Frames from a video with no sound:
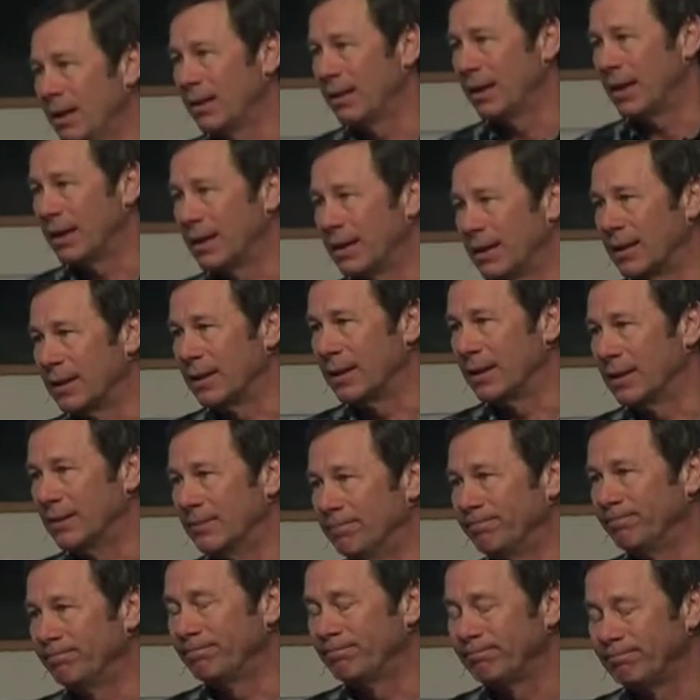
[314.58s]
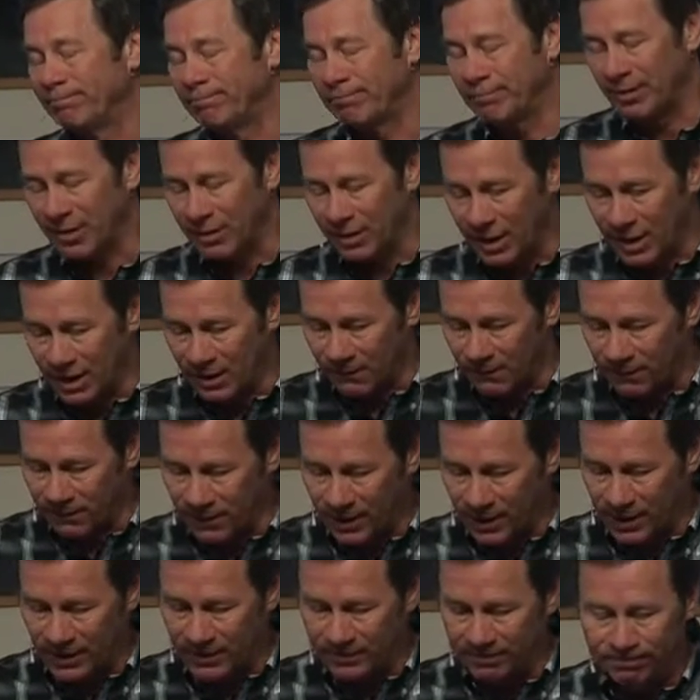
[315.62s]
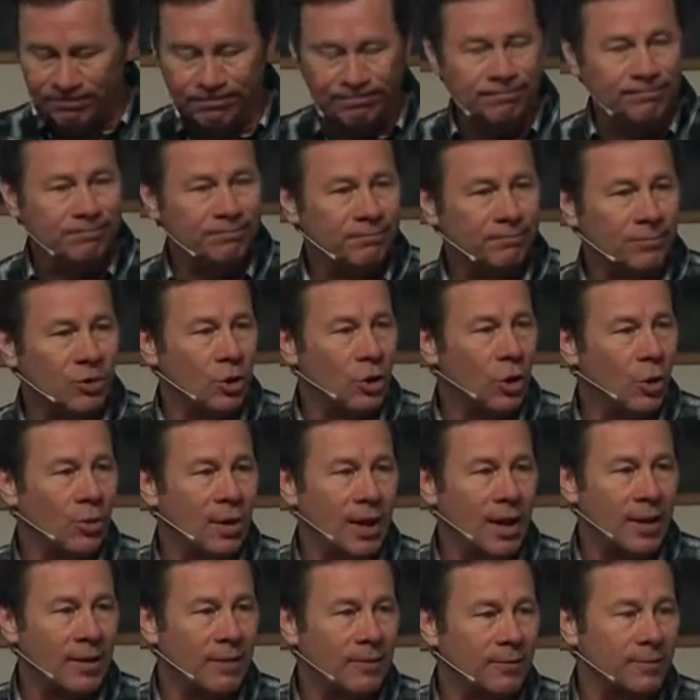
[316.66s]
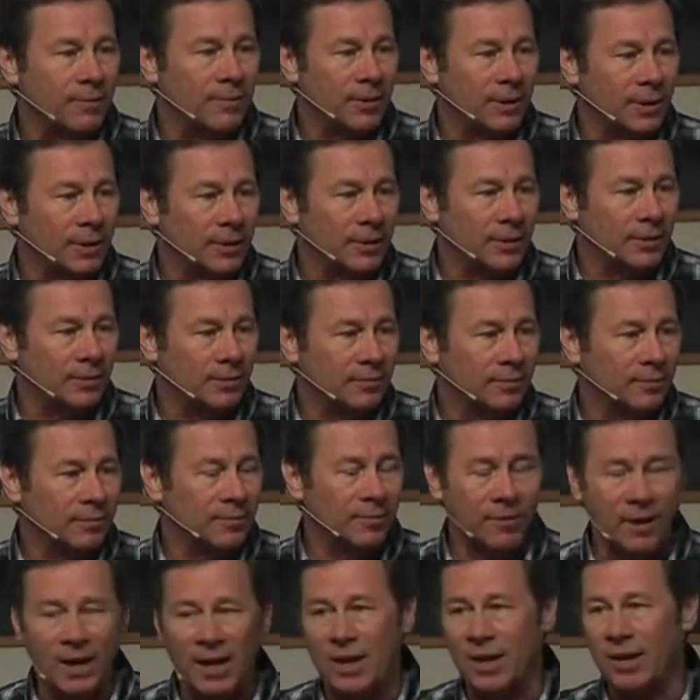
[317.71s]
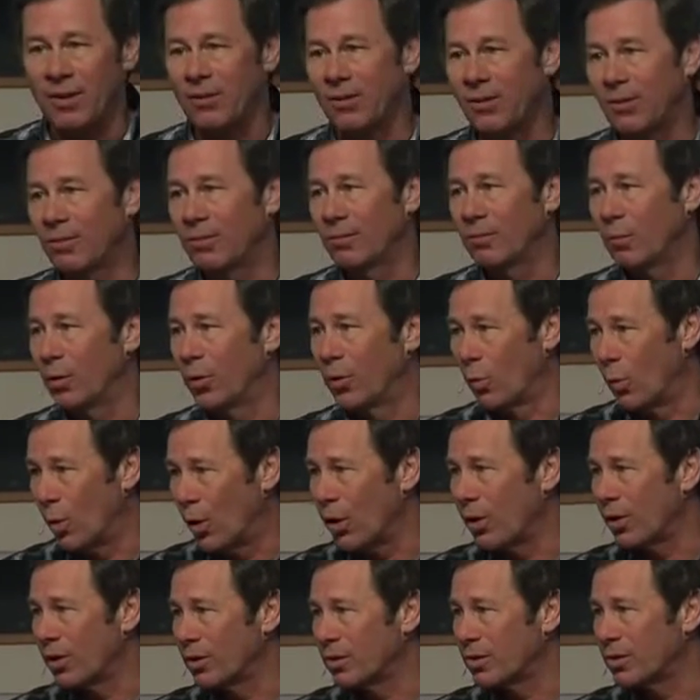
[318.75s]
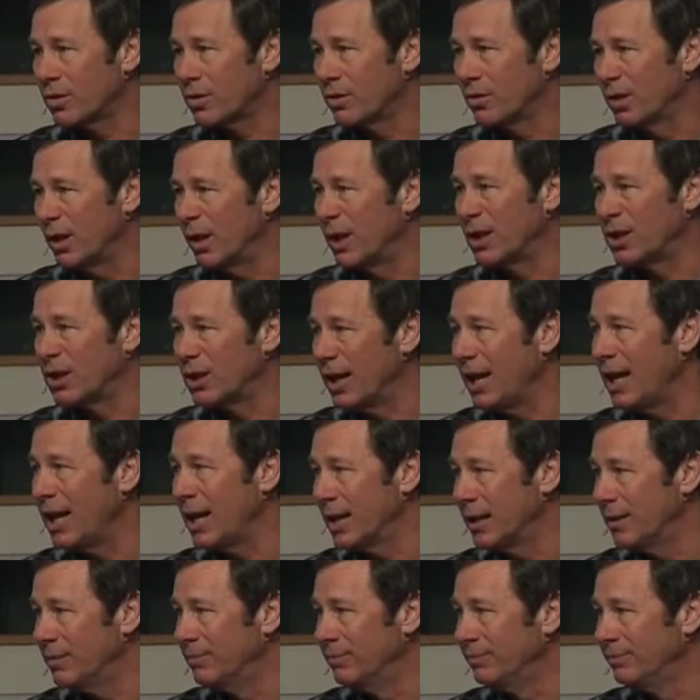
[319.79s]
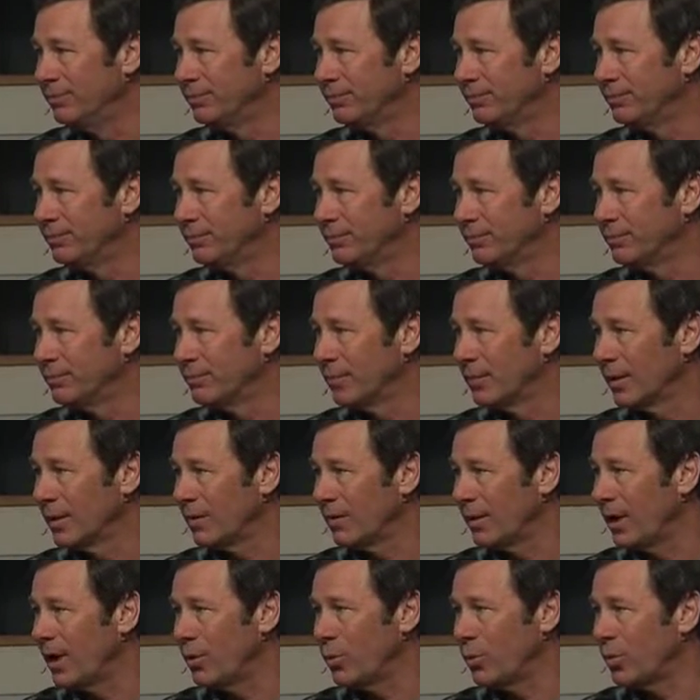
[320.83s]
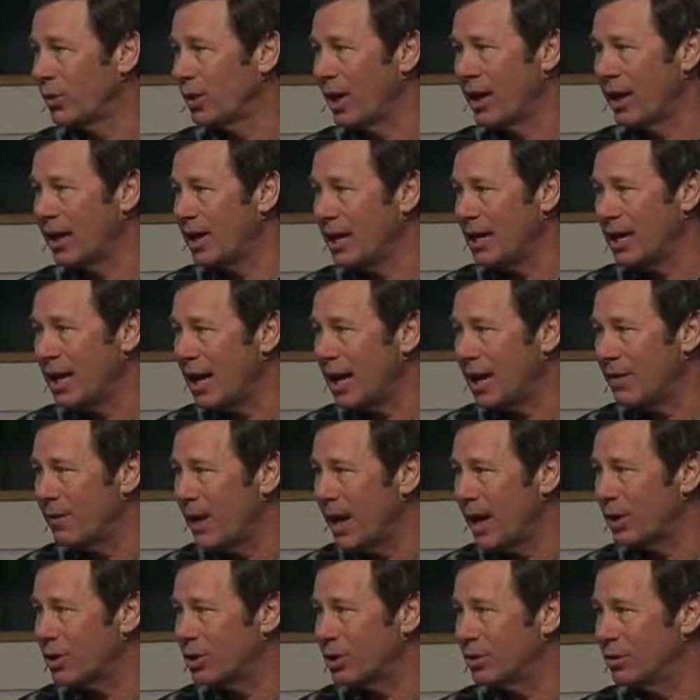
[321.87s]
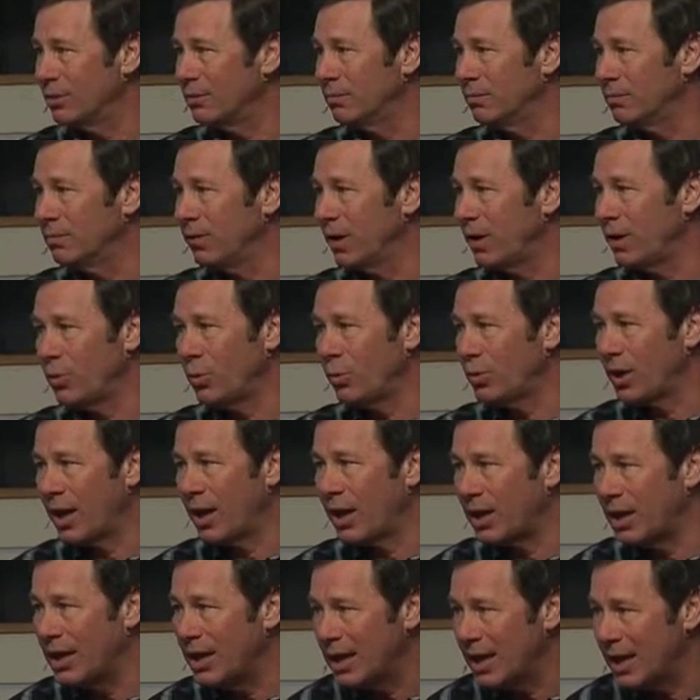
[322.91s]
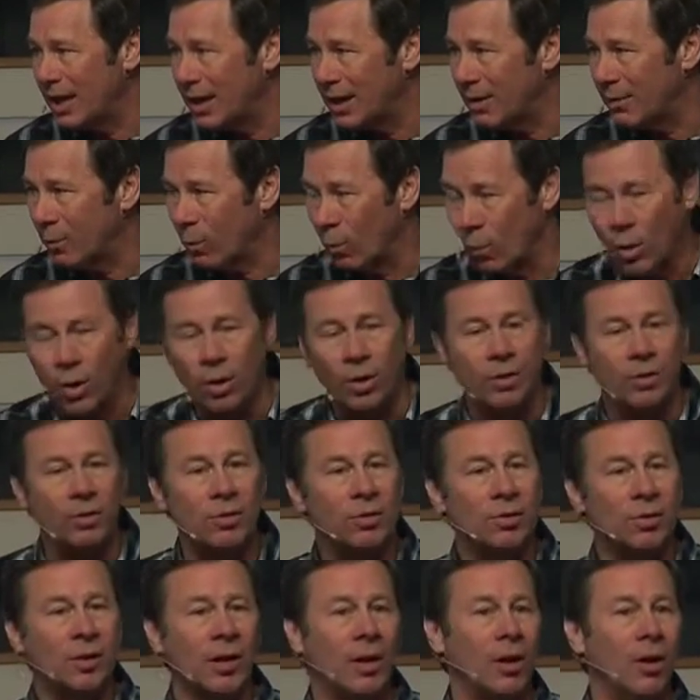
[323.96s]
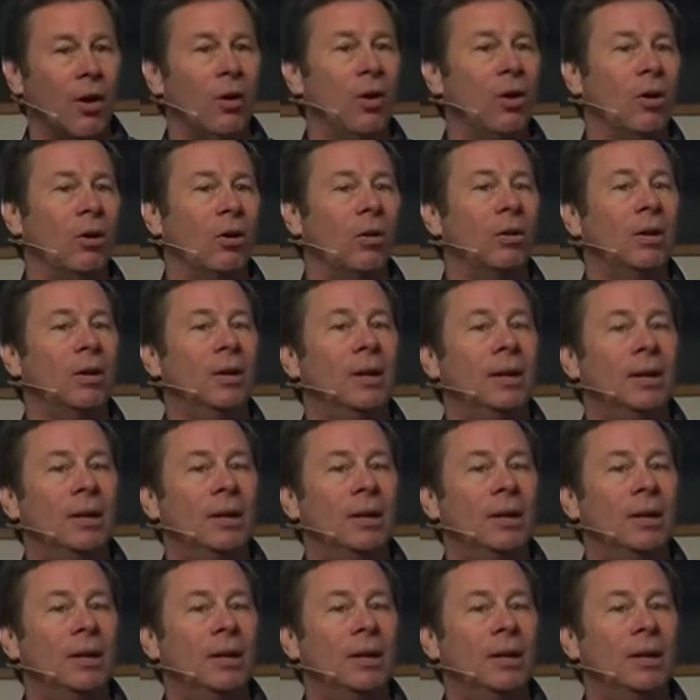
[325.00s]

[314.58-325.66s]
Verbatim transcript: that, uh, that if um, you don't have uh, faith with works, then it's dead. Faith without any kind of action, faith without any kind of works at all,